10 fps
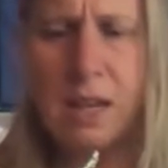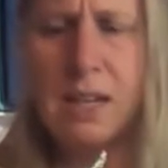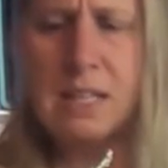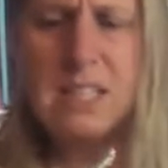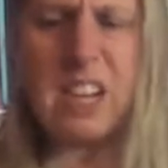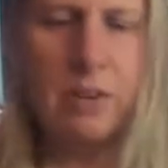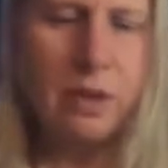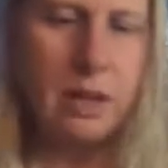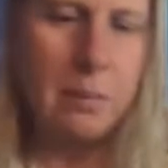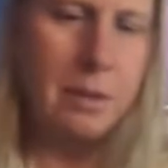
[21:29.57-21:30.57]
I can see here I've got
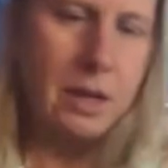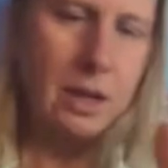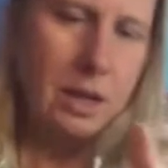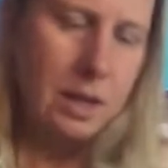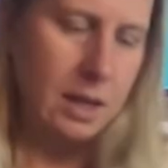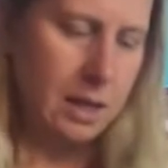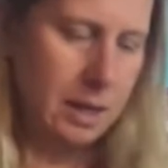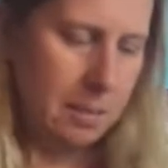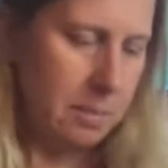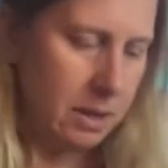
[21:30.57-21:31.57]
like a big
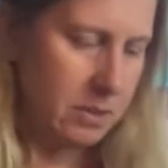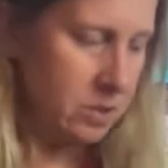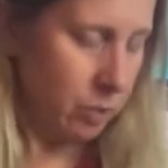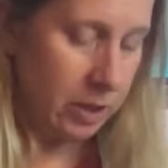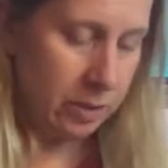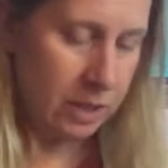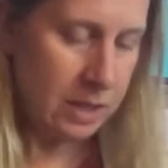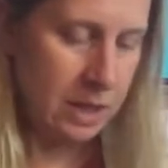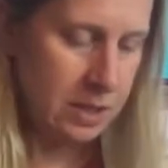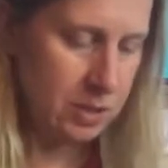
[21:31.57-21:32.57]
bit of this
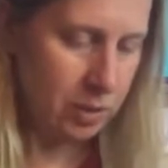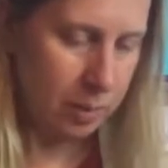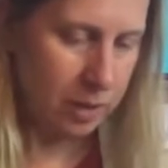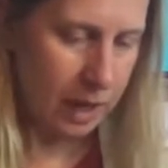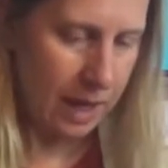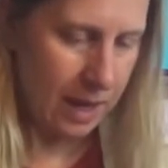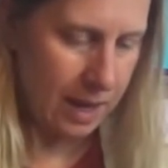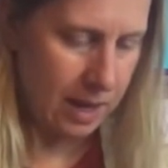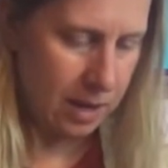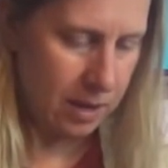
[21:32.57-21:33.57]
greenery, so I want to
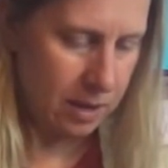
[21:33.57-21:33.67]
add